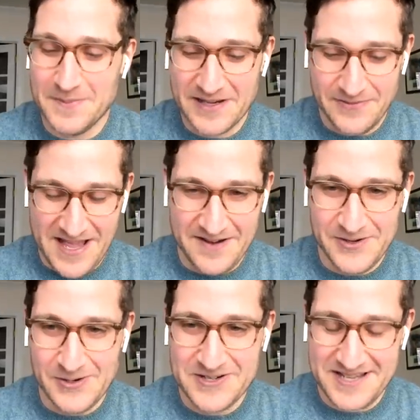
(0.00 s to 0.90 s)
big fan
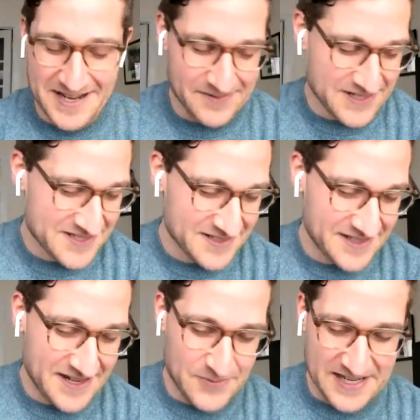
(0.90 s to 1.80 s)
of yours,
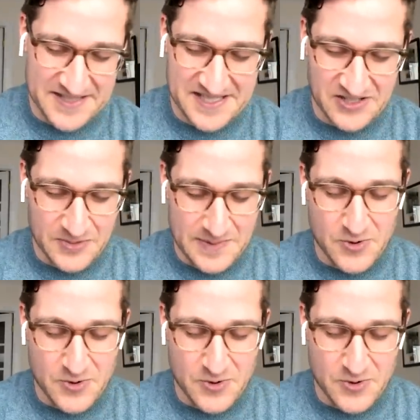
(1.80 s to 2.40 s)
obviously, and we get to see a little